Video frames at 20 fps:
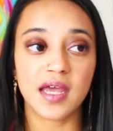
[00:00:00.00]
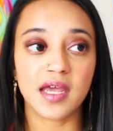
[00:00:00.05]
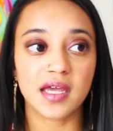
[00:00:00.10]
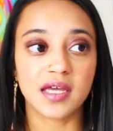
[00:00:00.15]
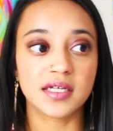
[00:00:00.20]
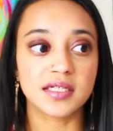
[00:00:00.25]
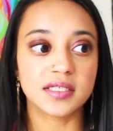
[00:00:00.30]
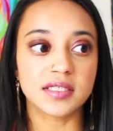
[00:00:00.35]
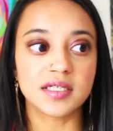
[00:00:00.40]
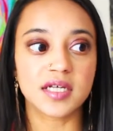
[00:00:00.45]

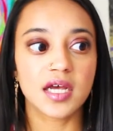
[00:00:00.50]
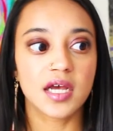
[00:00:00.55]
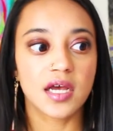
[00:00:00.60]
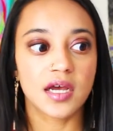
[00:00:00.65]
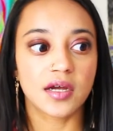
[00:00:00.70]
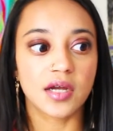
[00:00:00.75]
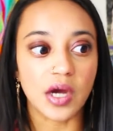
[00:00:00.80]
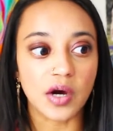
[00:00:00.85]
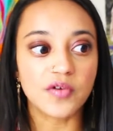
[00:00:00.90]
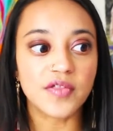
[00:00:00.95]
and
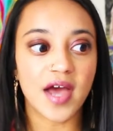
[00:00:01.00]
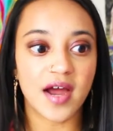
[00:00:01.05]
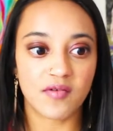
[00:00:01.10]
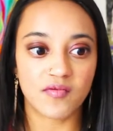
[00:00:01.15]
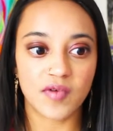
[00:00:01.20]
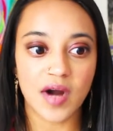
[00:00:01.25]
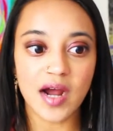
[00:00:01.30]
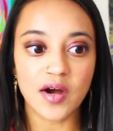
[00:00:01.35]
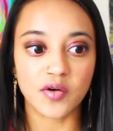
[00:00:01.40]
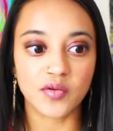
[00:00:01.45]
go
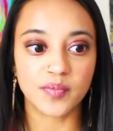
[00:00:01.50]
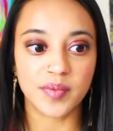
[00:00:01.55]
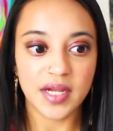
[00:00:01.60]
that route,